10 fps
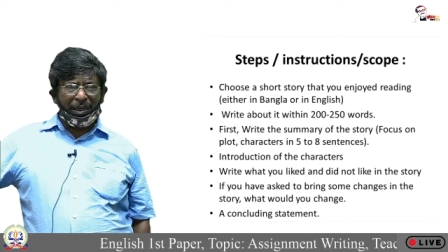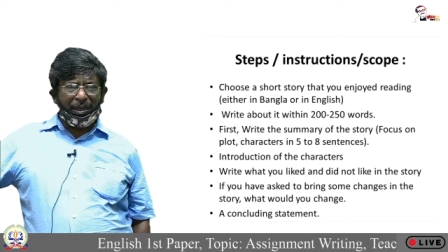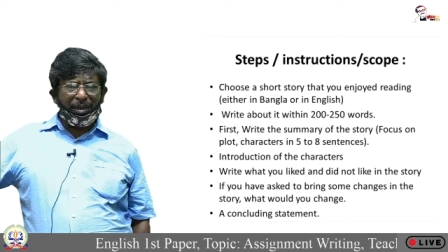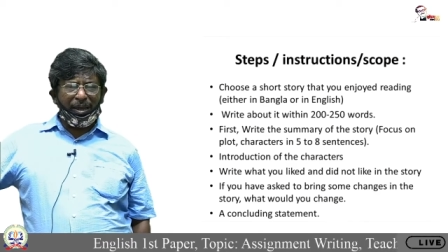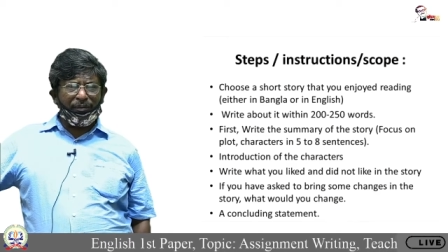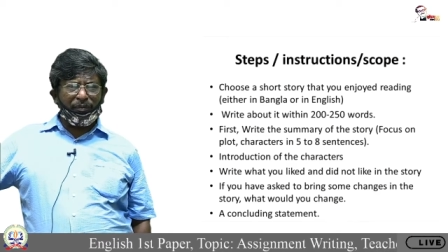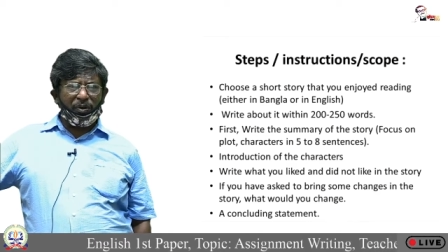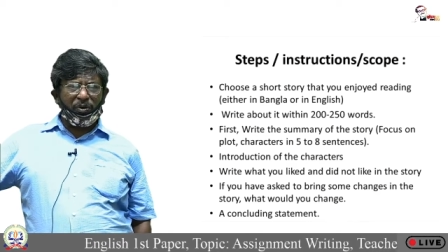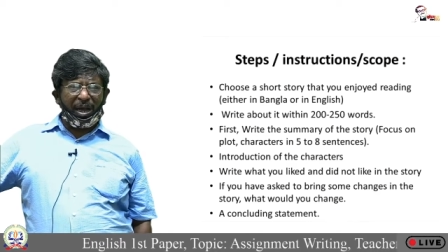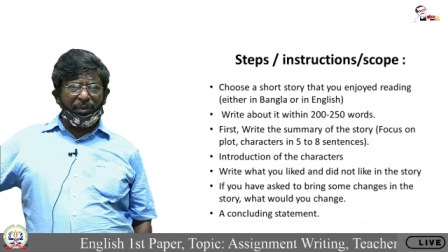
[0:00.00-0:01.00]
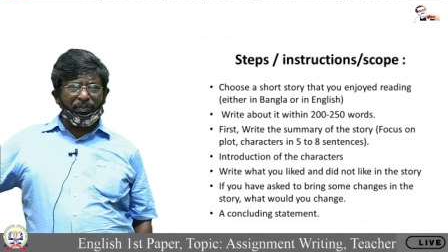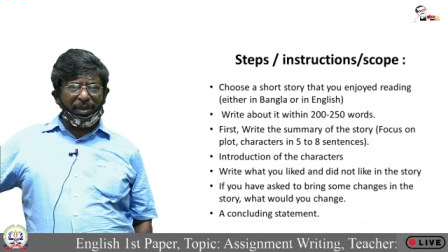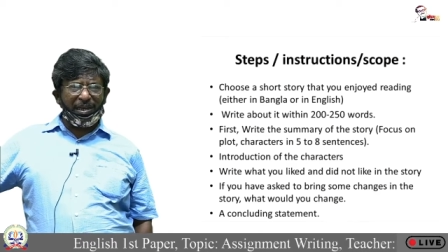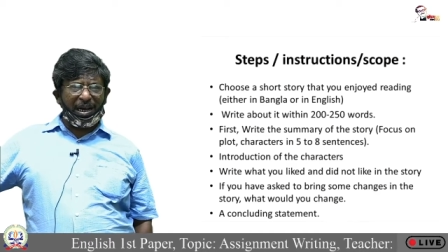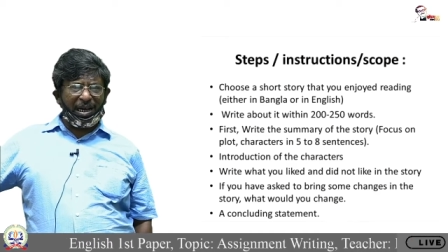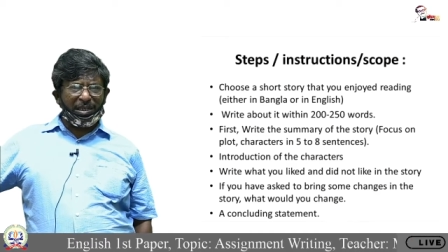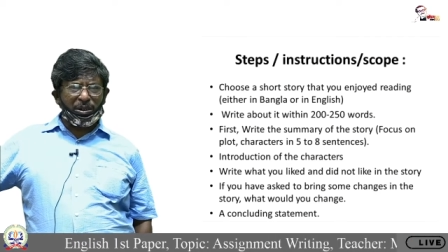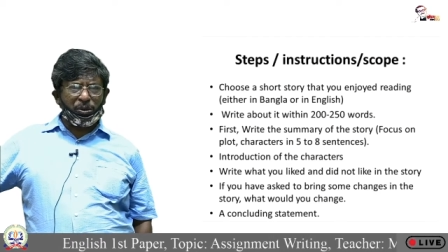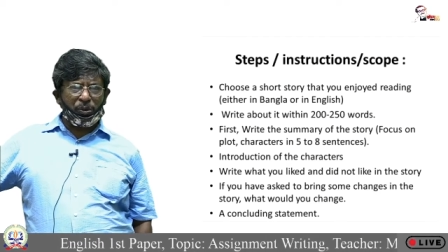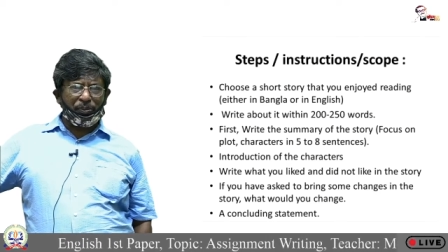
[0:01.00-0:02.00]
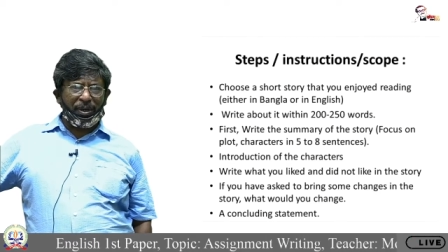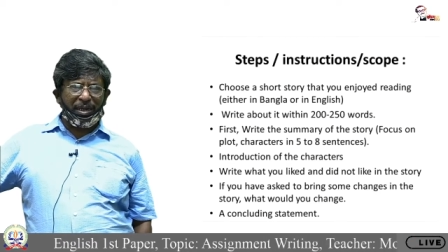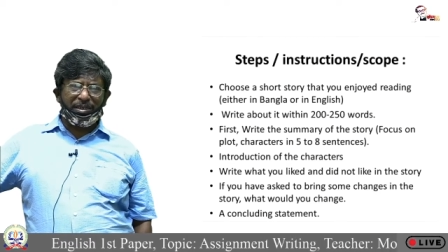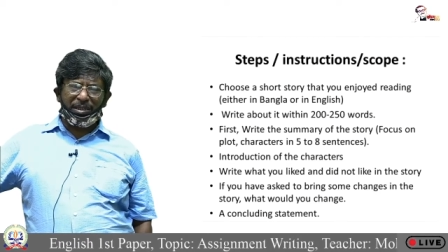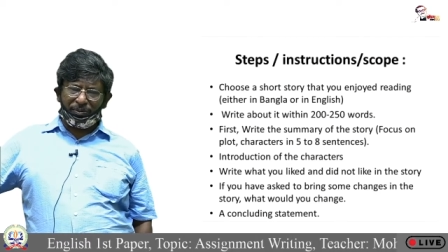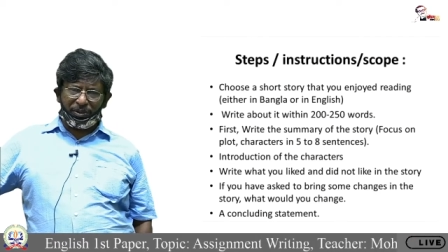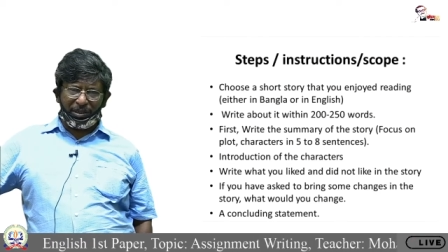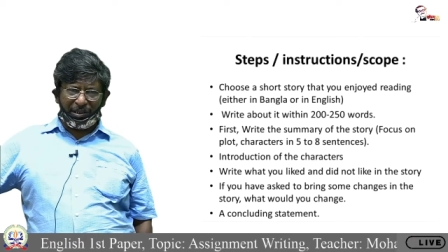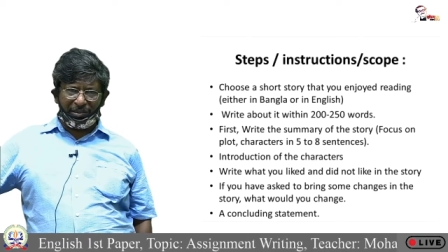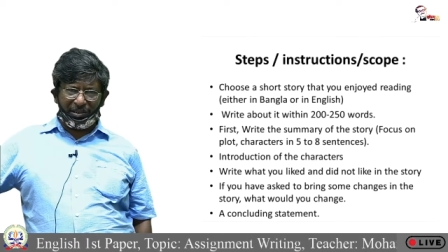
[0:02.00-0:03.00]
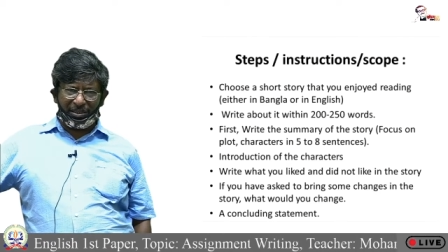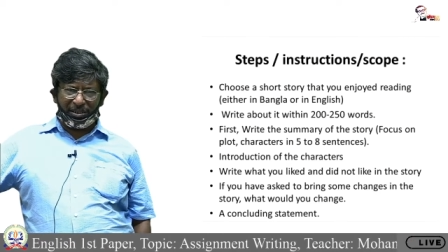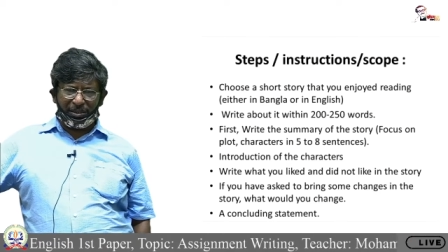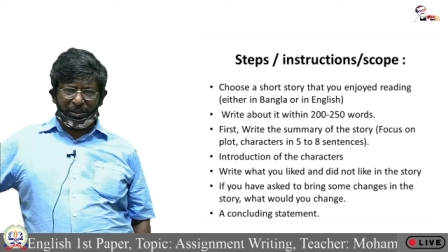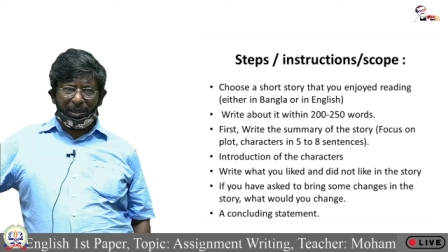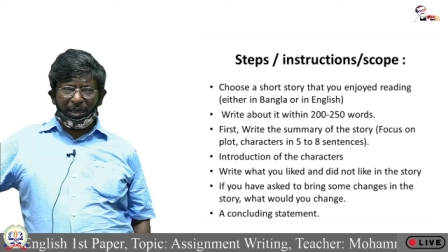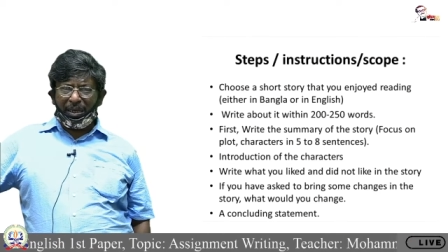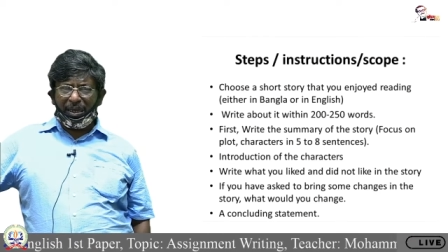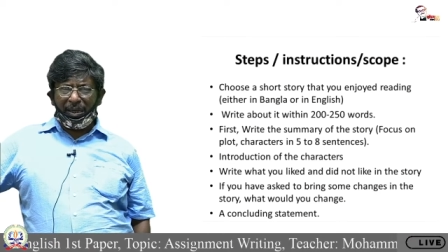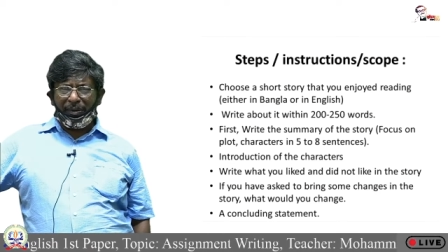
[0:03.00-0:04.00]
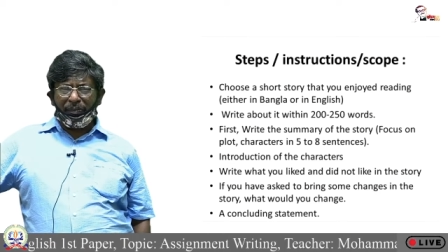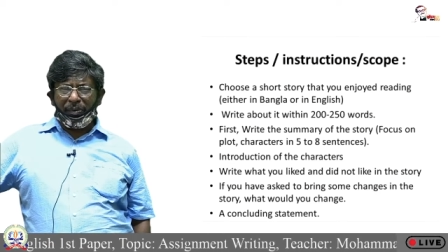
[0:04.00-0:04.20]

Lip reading: if you have been asked to bring some changes. If